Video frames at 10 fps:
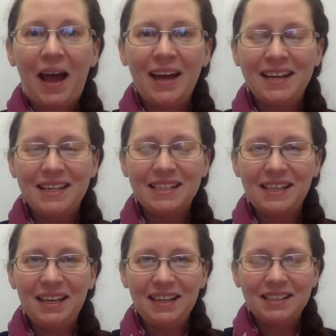Hi Year
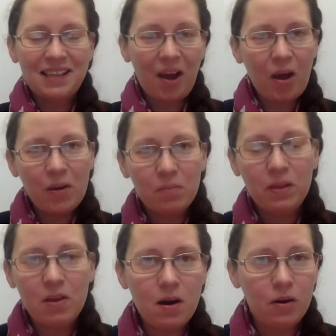6, I hope that
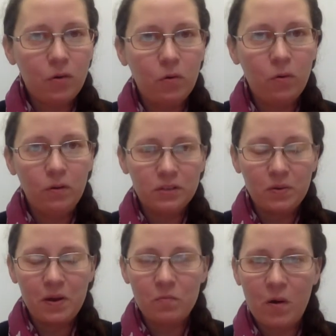you are all
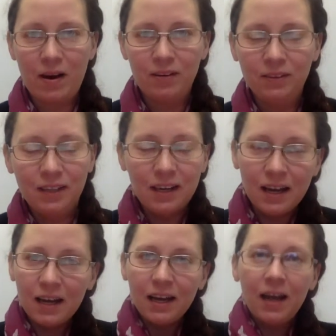doing well.
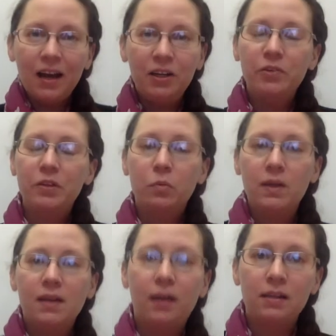Earlier in the
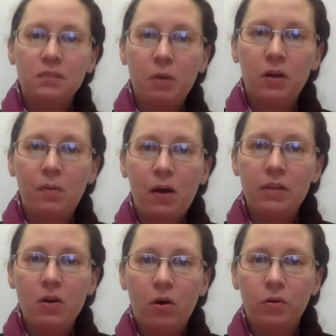week I spoke about
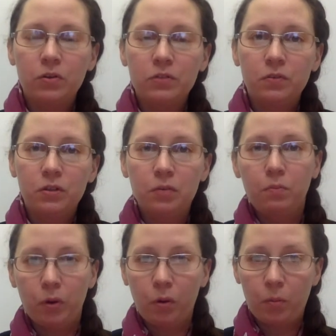the Oxford
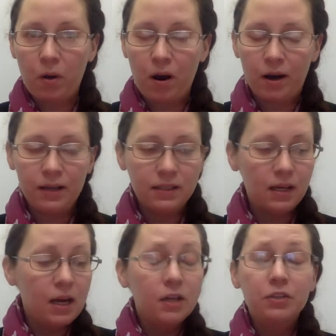Book Prize.
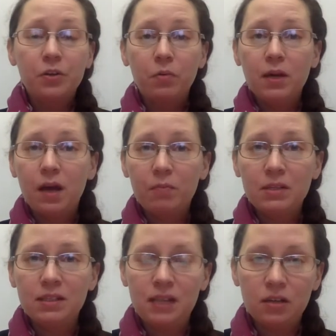So we have been
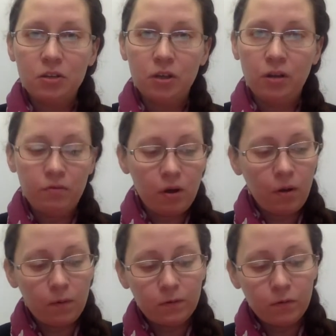sent
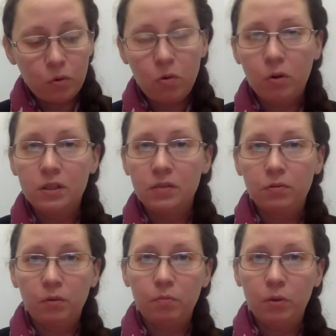over 4
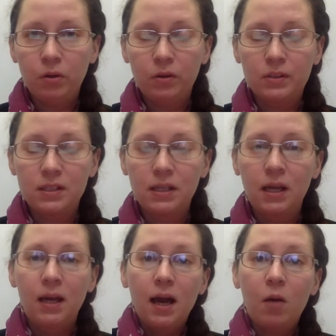different books
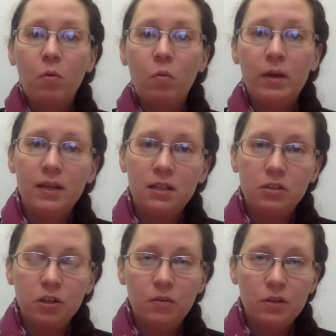and what we need to
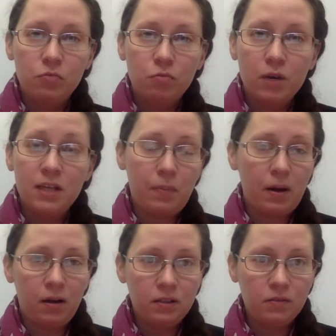do is read
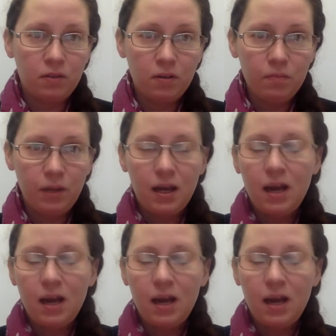part of them